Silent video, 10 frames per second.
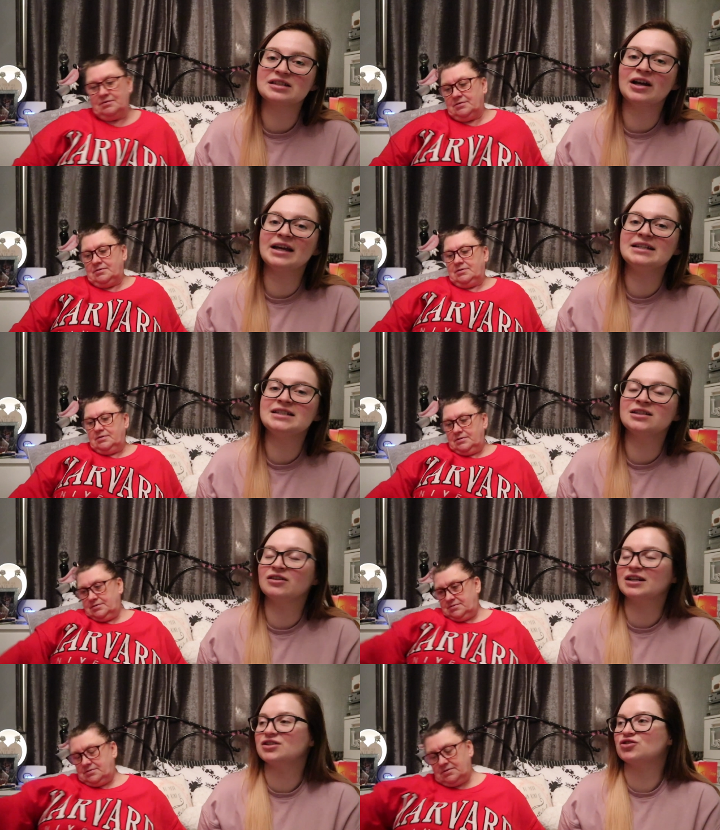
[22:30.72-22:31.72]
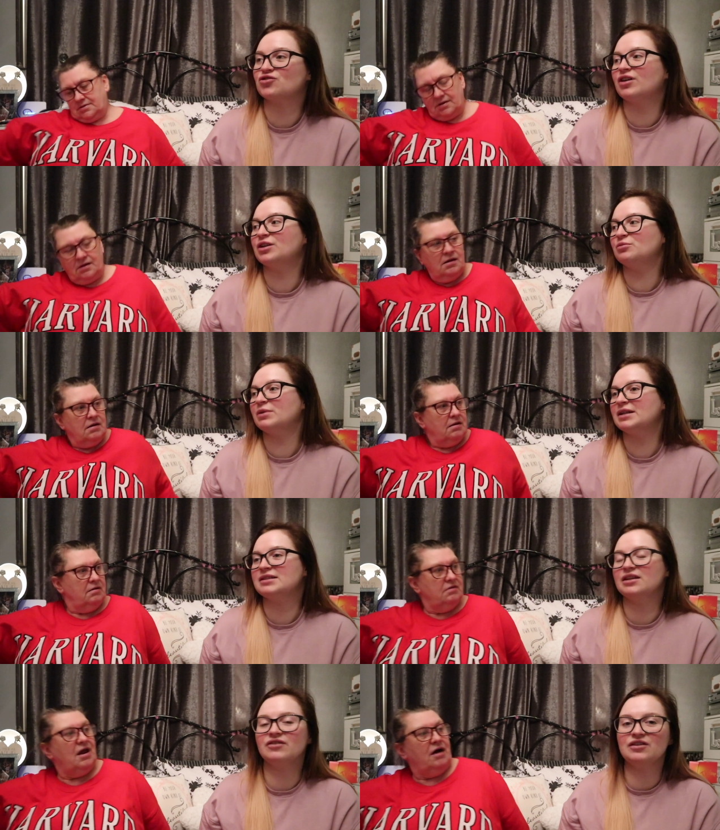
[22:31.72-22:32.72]
Speaker 1: like he didn't like to try new
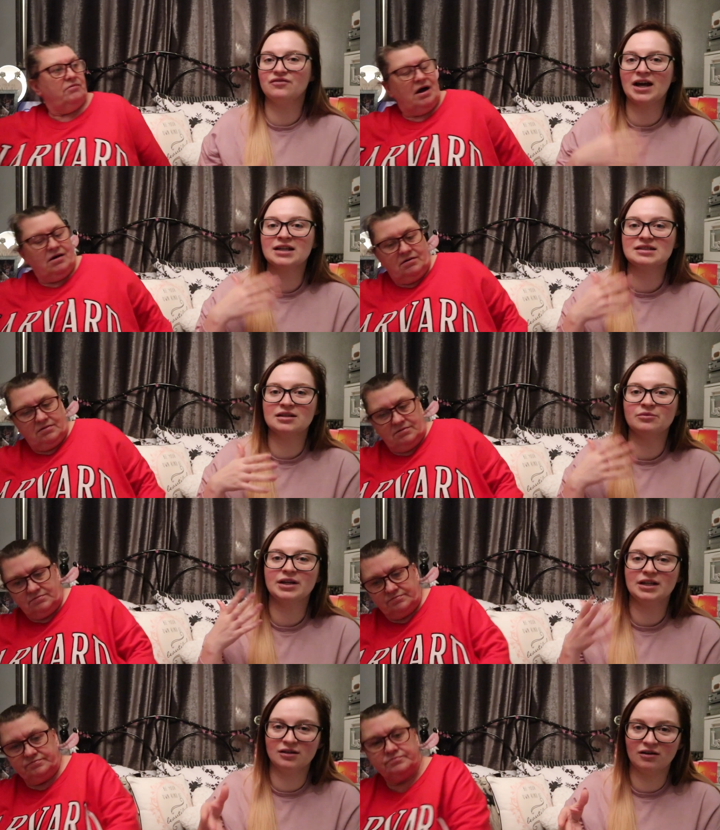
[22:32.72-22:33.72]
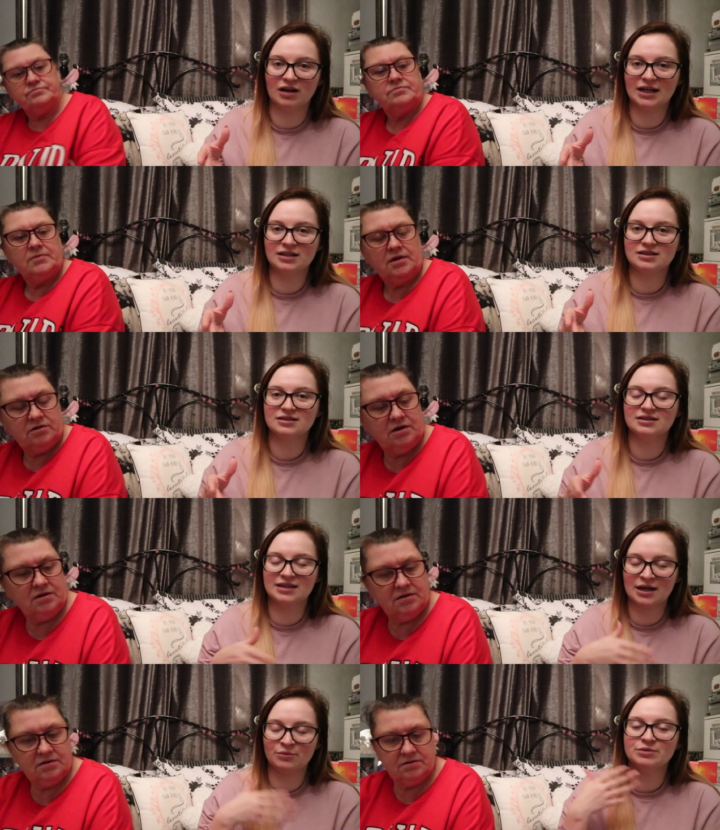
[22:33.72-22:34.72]
places. If No, he no. found somewhere he liked,
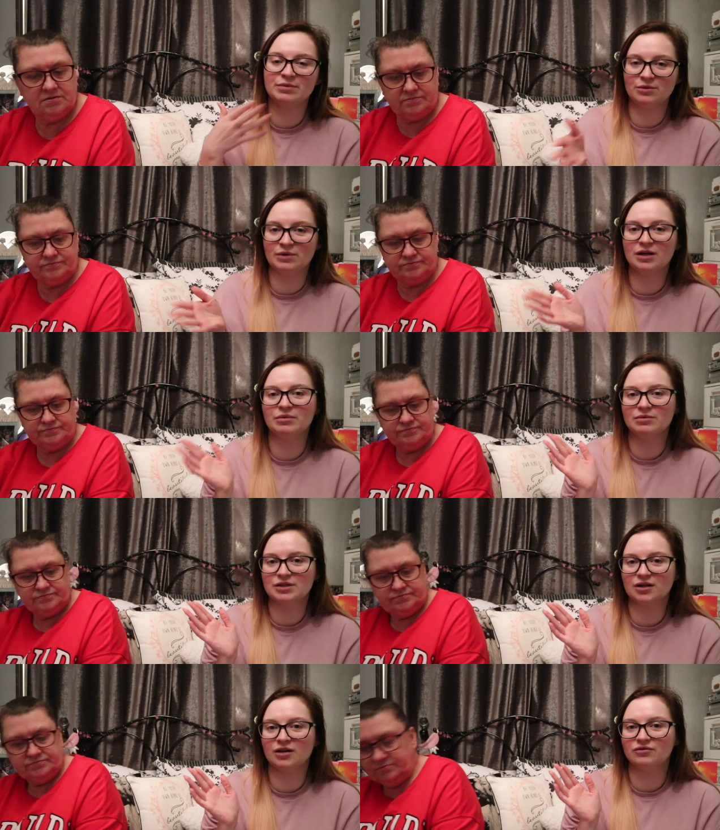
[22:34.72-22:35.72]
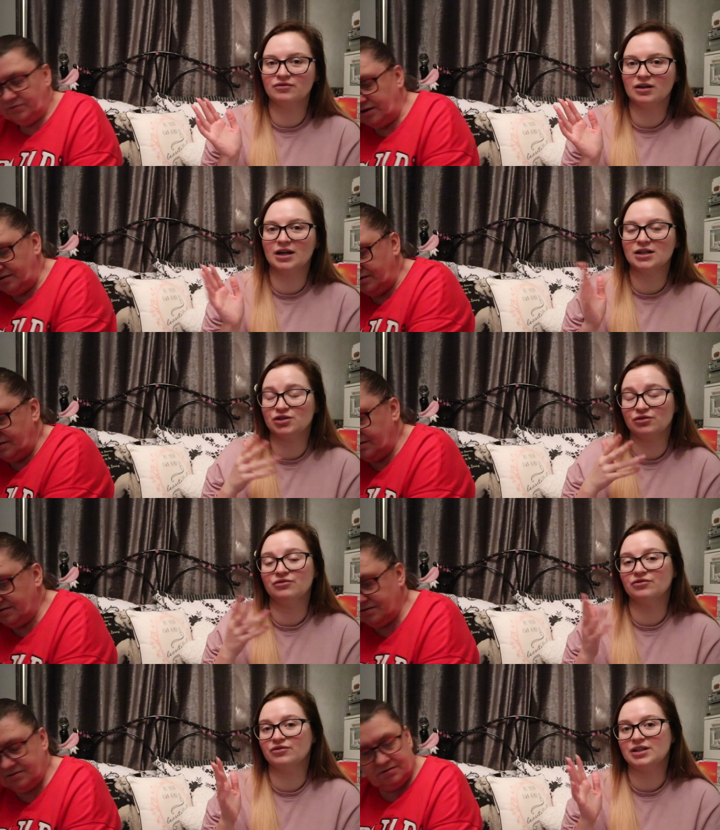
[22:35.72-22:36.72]
Yeah. that would be where we would go for Yeah. like
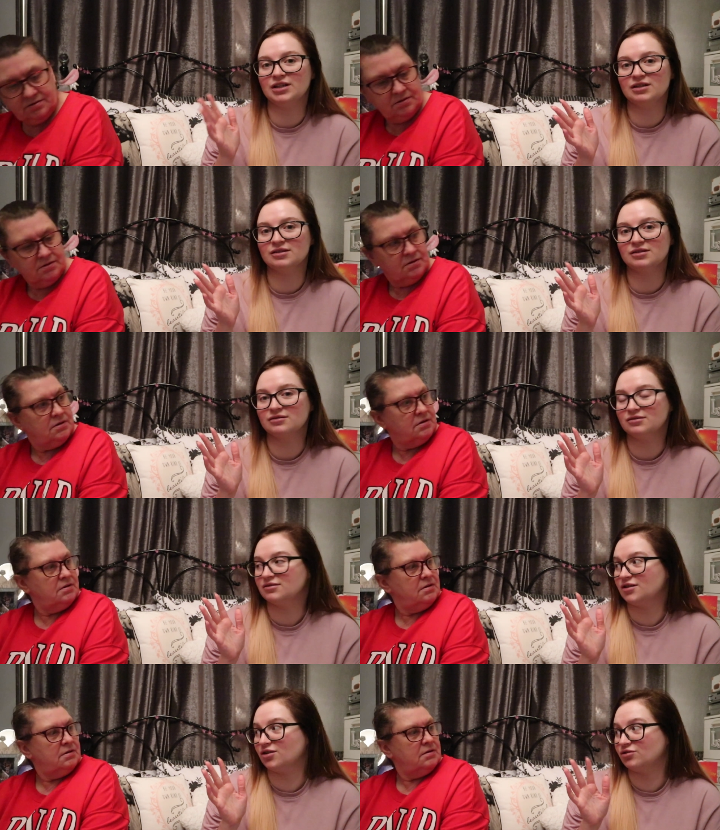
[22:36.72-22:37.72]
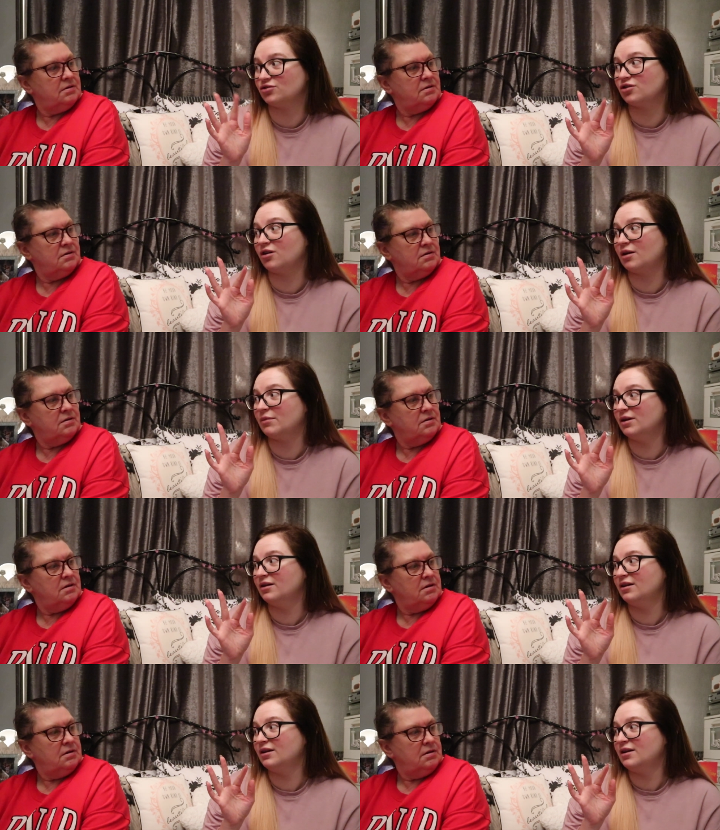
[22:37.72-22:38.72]
two, three years on a time.
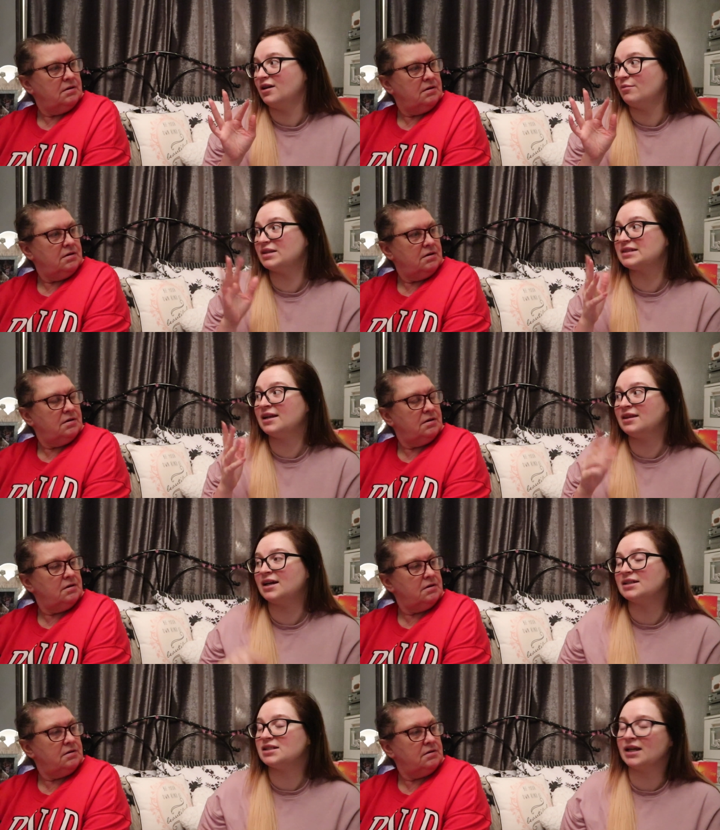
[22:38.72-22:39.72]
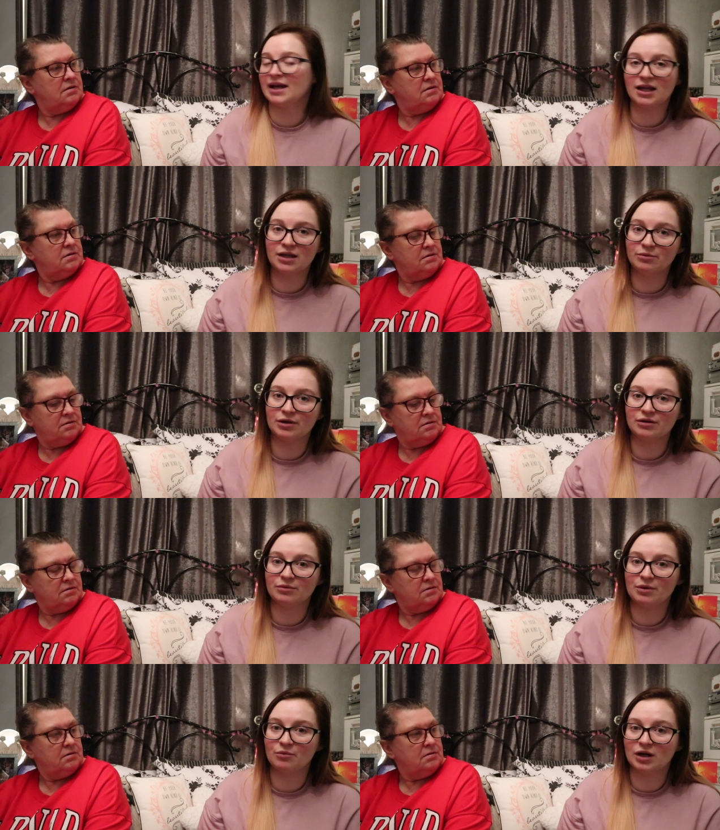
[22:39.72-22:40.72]
But saying that, Tingaki we
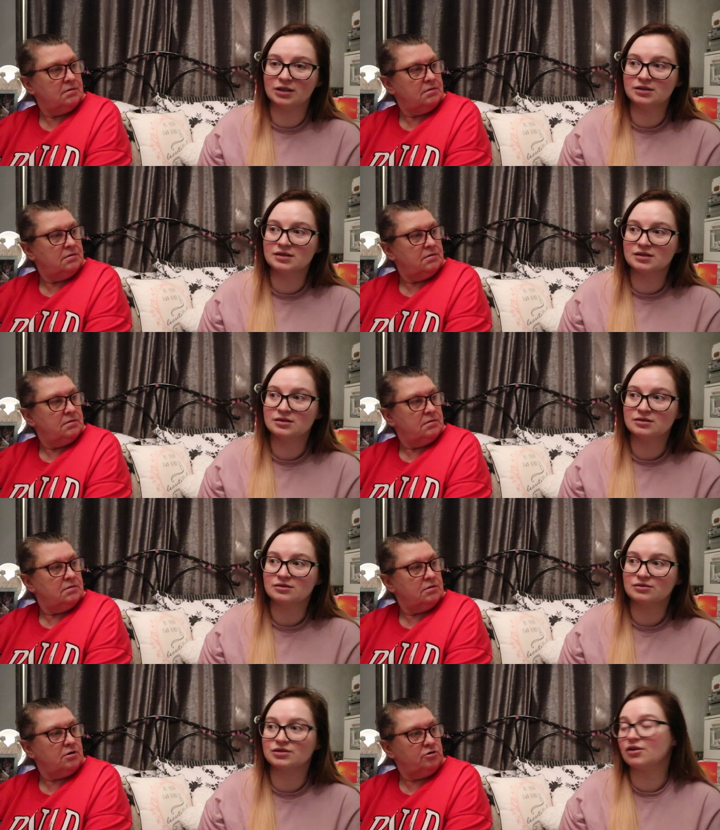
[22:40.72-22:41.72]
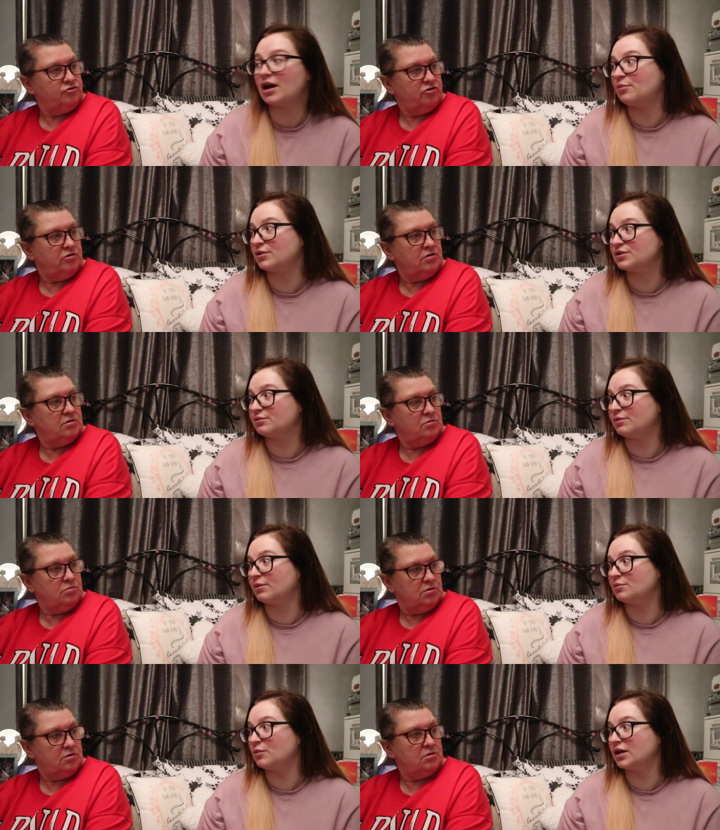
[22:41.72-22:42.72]
only went once. Kos. Cyprus we
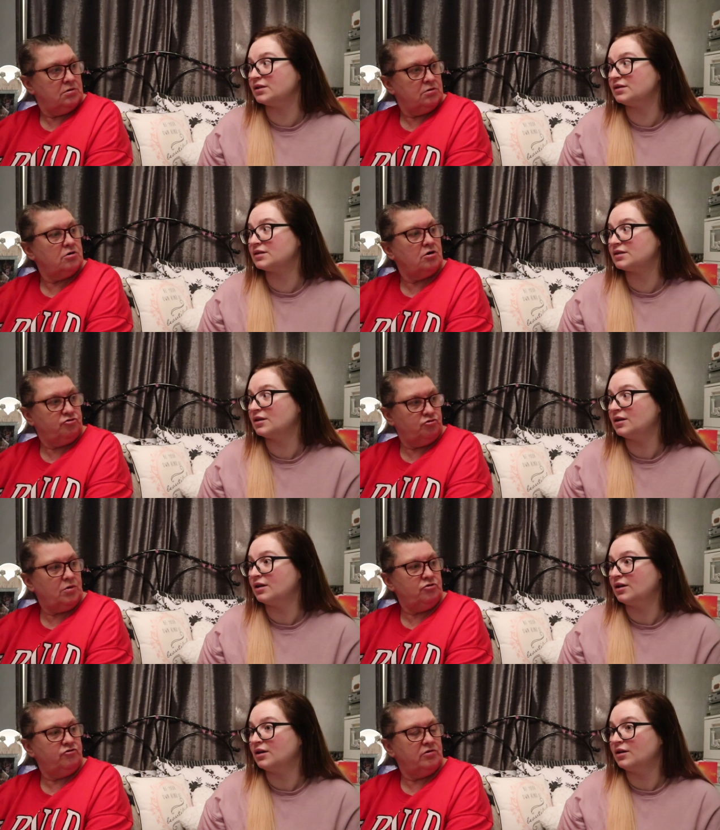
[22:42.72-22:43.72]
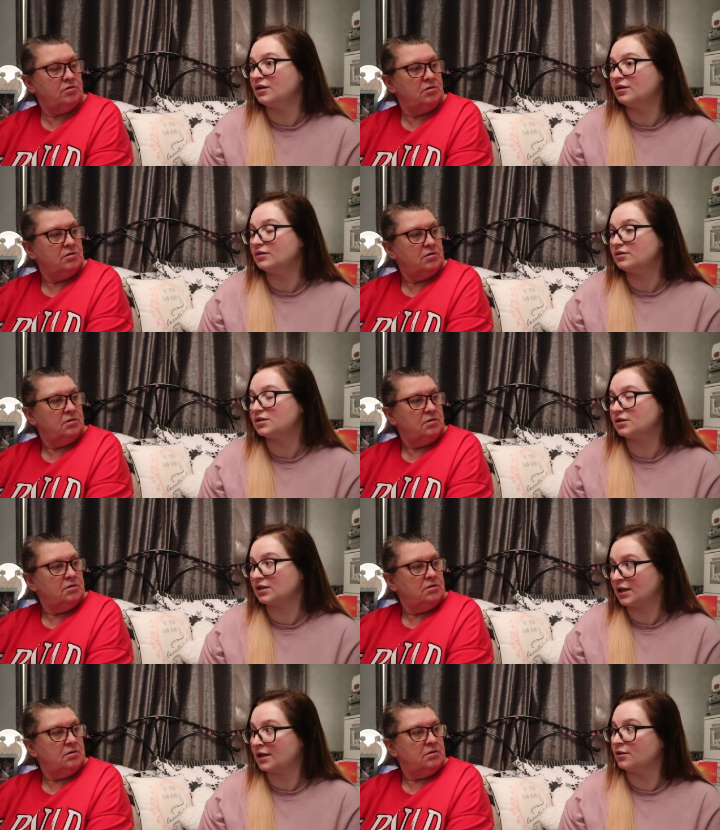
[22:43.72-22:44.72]
went once. Kos once.
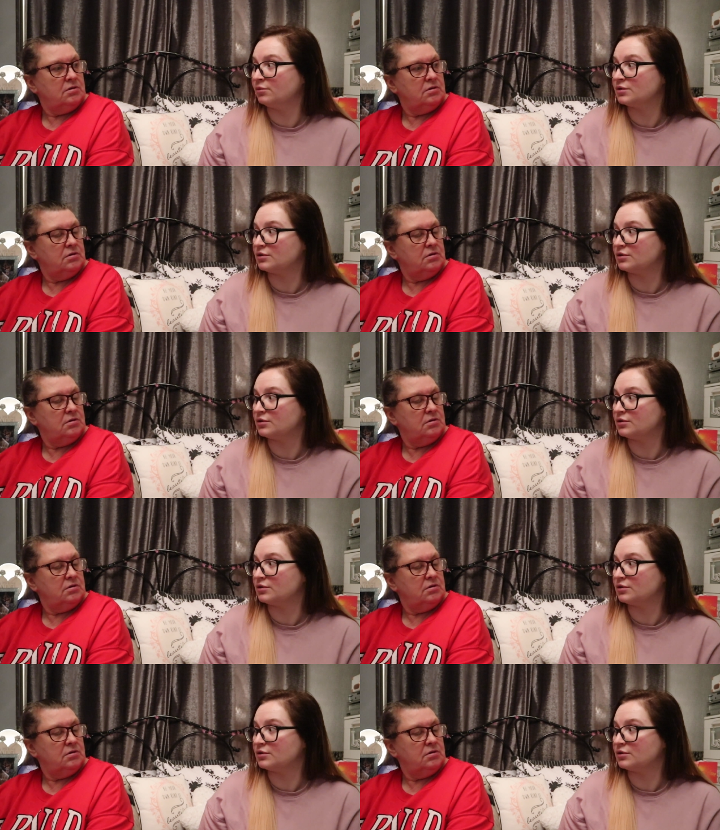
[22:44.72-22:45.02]
Tingaki was